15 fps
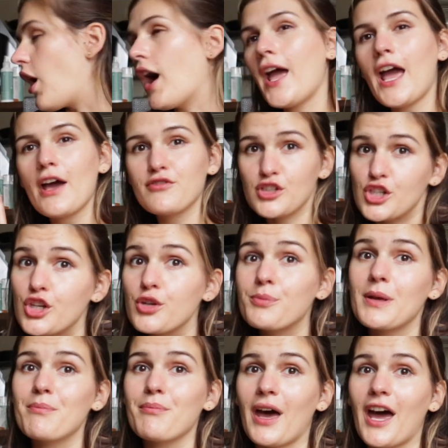I have two
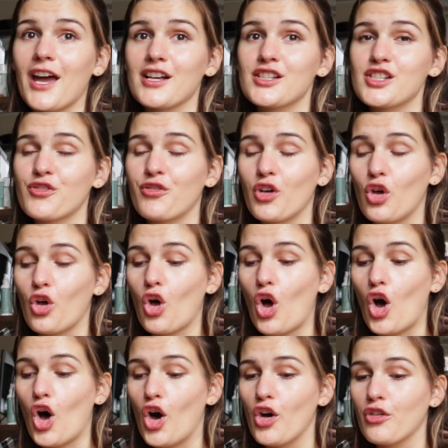bin bags
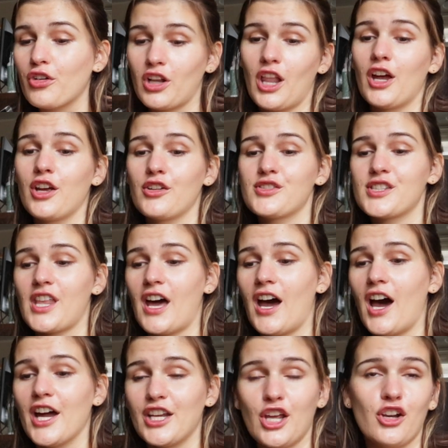full of clothes
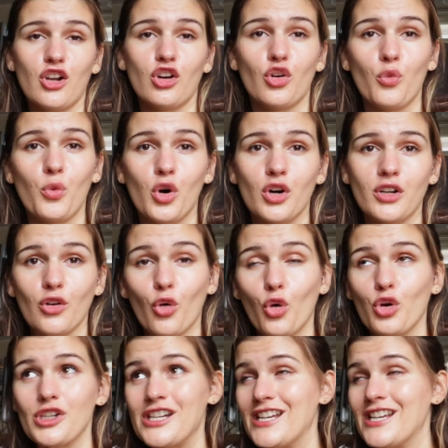that I no longer want
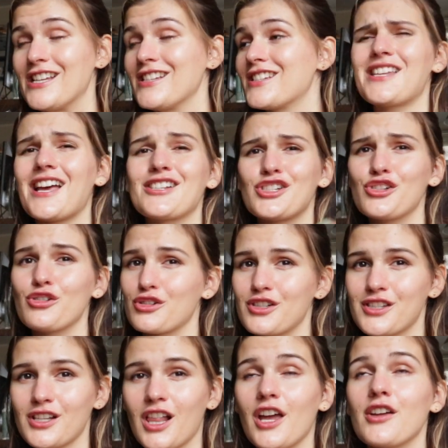or need. It's actually not
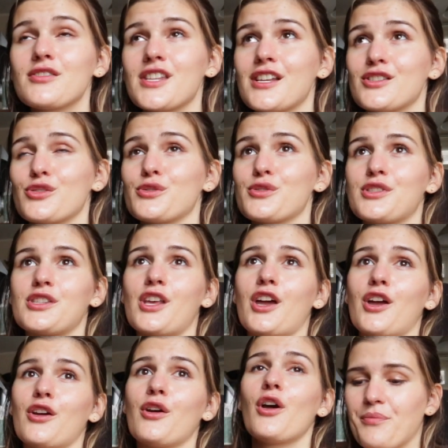just clothes, there's
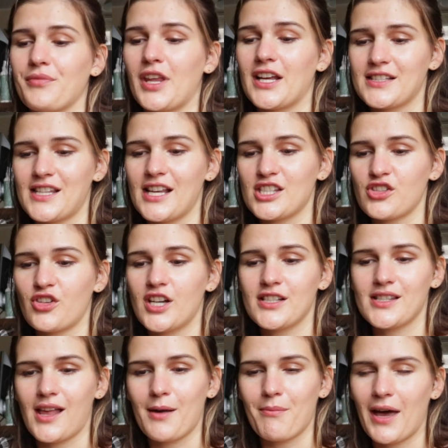also
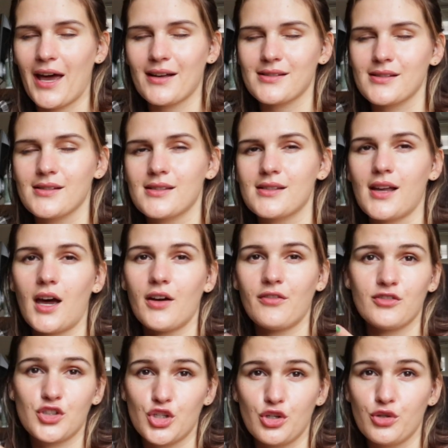accessories like bags and
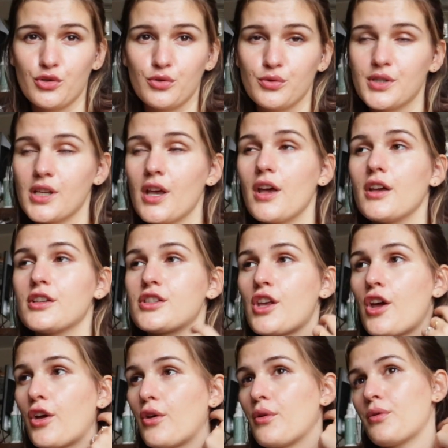stuff, shoes.
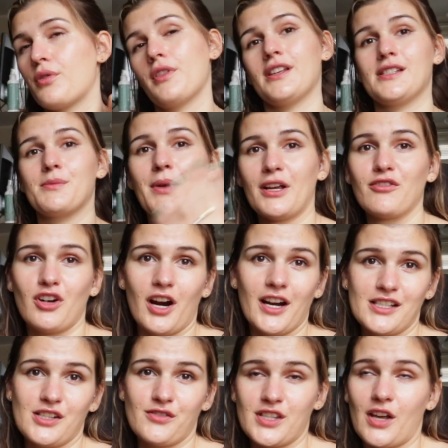So there's a big
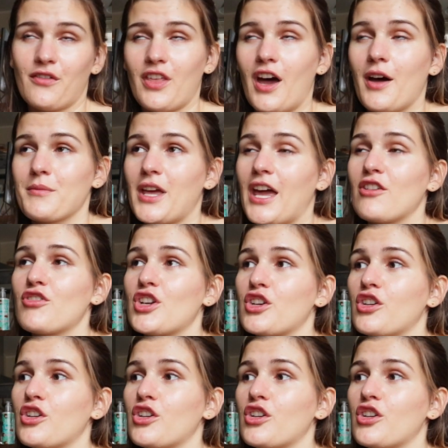variety of stuff that I'm getting rid